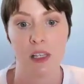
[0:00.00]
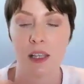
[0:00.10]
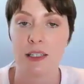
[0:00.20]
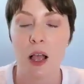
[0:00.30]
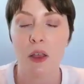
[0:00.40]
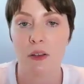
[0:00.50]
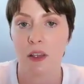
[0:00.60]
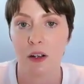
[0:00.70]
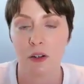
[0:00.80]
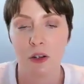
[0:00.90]
then they tell you,
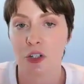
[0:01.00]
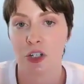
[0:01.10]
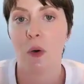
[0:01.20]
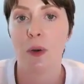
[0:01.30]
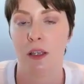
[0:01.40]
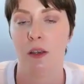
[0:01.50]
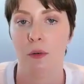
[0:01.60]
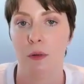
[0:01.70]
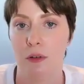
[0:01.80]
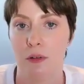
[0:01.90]
they're showing
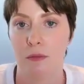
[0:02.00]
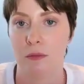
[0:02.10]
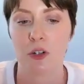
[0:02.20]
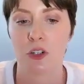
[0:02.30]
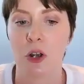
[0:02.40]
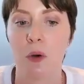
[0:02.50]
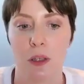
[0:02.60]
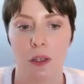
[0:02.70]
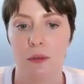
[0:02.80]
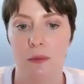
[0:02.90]
you. They're
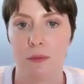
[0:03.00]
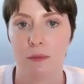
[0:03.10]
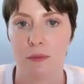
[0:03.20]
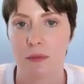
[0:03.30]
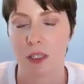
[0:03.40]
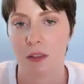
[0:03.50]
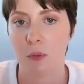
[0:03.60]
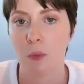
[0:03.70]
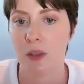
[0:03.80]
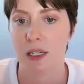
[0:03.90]
showing you that
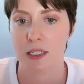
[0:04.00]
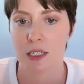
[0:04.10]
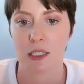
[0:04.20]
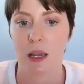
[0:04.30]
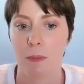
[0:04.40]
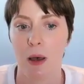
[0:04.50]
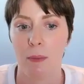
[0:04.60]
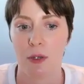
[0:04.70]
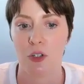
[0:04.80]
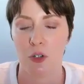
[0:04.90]
they're willing to step
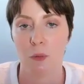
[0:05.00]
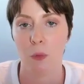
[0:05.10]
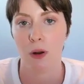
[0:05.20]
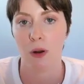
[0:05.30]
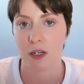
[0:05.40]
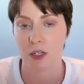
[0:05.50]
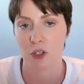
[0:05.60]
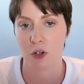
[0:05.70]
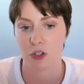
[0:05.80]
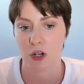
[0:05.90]
up and do more, and
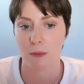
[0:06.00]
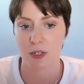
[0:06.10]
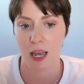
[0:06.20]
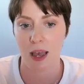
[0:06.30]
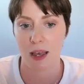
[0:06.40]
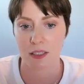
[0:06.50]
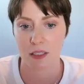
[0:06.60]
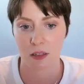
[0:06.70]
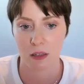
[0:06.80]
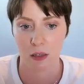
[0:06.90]
it's your job to ask.